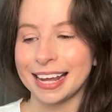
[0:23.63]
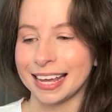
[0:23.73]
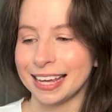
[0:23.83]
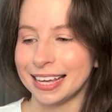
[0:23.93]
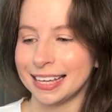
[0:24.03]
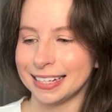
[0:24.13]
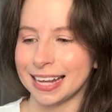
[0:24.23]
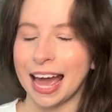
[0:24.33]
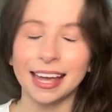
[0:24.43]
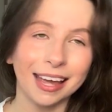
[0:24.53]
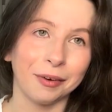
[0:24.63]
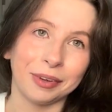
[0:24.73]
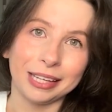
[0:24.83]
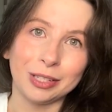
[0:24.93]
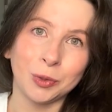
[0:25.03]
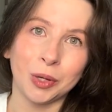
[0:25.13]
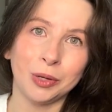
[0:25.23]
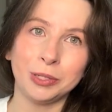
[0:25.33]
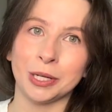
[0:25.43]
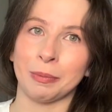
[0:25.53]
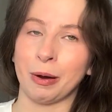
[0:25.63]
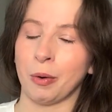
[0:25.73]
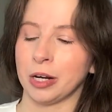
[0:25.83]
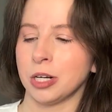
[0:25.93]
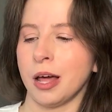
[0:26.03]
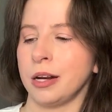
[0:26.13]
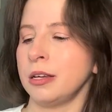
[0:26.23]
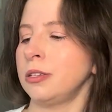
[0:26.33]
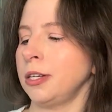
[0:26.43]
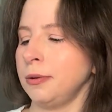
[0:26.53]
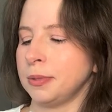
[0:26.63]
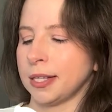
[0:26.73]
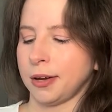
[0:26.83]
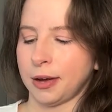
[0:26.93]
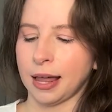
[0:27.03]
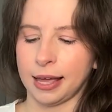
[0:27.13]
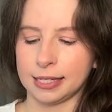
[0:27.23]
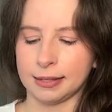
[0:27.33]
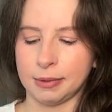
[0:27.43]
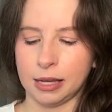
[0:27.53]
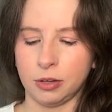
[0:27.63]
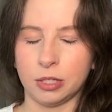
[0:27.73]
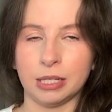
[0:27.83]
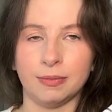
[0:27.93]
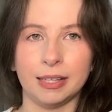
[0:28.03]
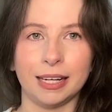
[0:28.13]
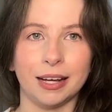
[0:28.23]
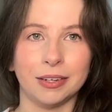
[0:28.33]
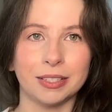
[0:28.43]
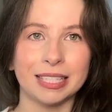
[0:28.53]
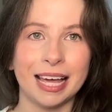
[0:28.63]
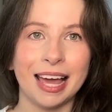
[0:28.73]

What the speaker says: And I really enjoy YouTube. I watch a lot of YouTube, so I like to make YouTube videos.